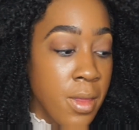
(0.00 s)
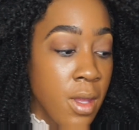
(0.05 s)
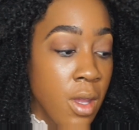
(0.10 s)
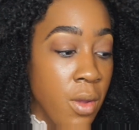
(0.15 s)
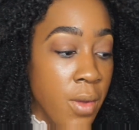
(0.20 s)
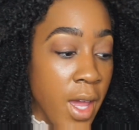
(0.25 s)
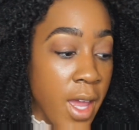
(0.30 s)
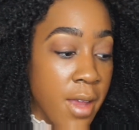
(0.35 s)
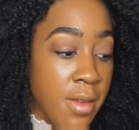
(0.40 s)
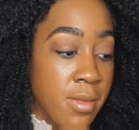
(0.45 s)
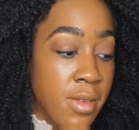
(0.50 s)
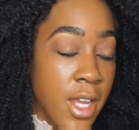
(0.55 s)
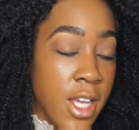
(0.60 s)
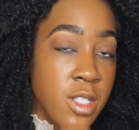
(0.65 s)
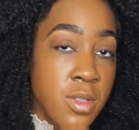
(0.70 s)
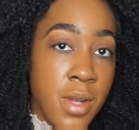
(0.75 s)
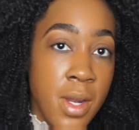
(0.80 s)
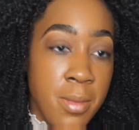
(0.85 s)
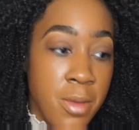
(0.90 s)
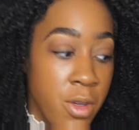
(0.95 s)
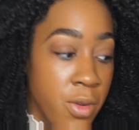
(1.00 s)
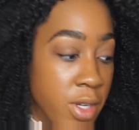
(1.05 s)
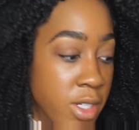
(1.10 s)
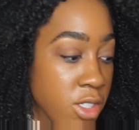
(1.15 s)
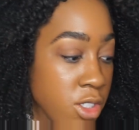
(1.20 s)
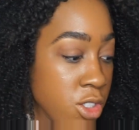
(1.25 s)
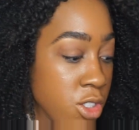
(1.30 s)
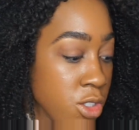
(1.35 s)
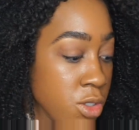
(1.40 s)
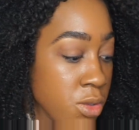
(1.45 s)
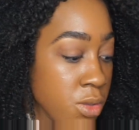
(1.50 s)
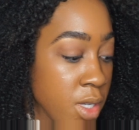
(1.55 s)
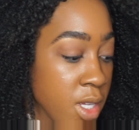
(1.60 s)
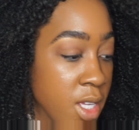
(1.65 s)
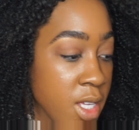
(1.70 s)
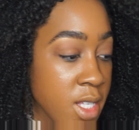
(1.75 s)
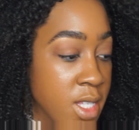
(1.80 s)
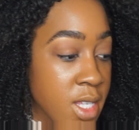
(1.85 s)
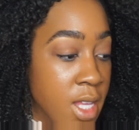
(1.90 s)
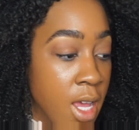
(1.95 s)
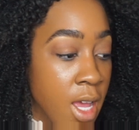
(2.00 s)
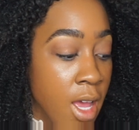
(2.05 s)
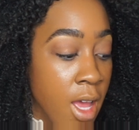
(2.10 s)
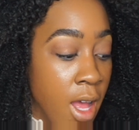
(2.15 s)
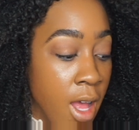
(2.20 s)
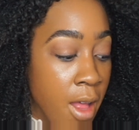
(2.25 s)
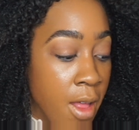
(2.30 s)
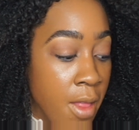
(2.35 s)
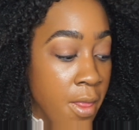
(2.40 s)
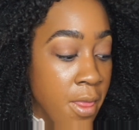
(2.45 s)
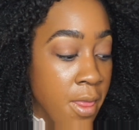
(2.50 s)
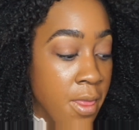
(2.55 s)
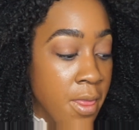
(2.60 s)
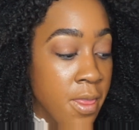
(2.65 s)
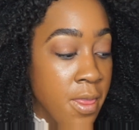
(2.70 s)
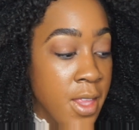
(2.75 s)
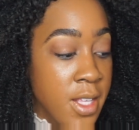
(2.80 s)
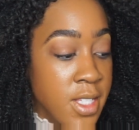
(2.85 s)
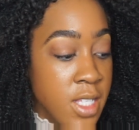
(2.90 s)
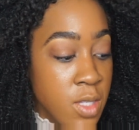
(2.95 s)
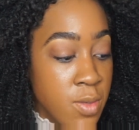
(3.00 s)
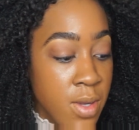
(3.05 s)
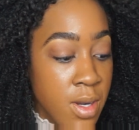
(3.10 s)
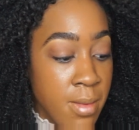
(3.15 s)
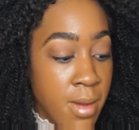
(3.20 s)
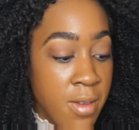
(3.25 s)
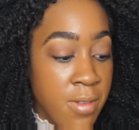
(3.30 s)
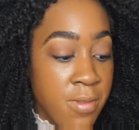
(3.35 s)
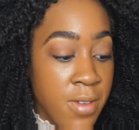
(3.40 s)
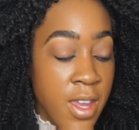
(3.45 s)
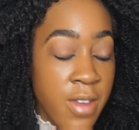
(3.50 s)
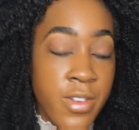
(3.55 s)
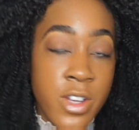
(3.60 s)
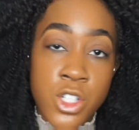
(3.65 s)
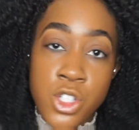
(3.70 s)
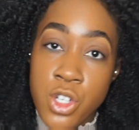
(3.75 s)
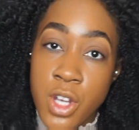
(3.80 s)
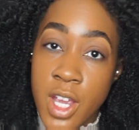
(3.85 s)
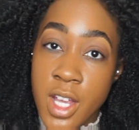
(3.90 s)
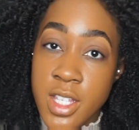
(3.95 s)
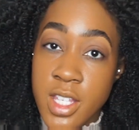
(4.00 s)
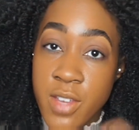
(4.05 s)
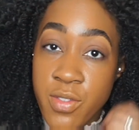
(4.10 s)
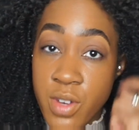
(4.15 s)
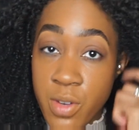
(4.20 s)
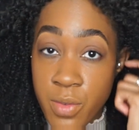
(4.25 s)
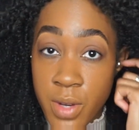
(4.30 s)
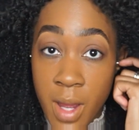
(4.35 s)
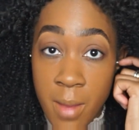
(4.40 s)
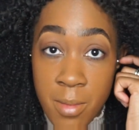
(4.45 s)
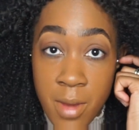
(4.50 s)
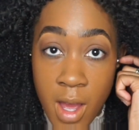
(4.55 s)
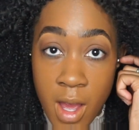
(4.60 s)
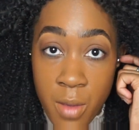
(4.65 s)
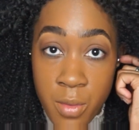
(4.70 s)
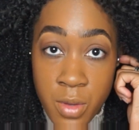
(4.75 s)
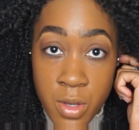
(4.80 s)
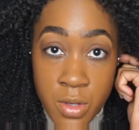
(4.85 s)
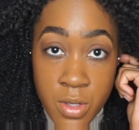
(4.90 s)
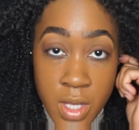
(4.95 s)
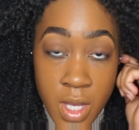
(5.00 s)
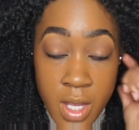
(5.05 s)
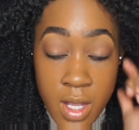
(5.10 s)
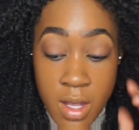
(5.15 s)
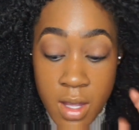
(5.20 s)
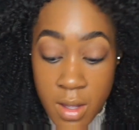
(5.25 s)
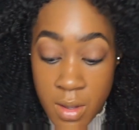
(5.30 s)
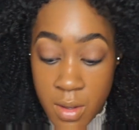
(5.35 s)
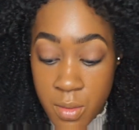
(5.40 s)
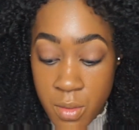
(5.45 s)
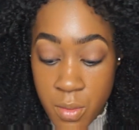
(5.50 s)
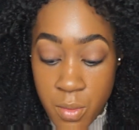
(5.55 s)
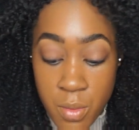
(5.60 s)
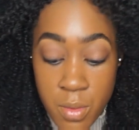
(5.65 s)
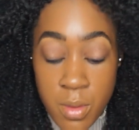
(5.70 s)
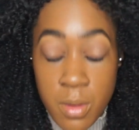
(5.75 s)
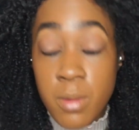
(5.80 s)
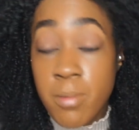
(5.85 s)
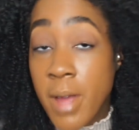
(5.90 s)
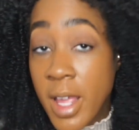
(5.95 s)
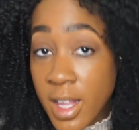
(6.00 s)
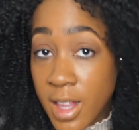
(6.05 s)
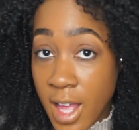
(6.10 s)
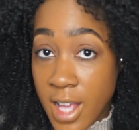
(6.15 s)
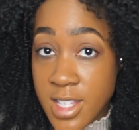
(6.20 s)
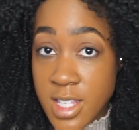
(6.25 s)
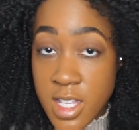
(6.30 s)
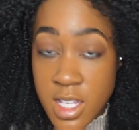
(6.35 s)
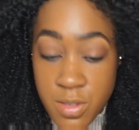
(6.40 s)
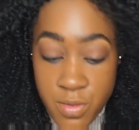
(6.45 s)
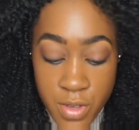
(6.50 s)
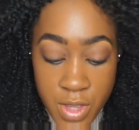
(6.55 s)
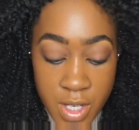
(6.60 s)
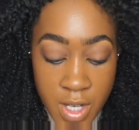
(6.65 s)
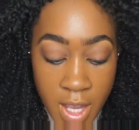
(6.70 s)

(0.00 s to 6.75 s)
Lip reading: Okay, next what I'm going to do is, this is one of my favorite tricks, even when I'm not using my glasses for the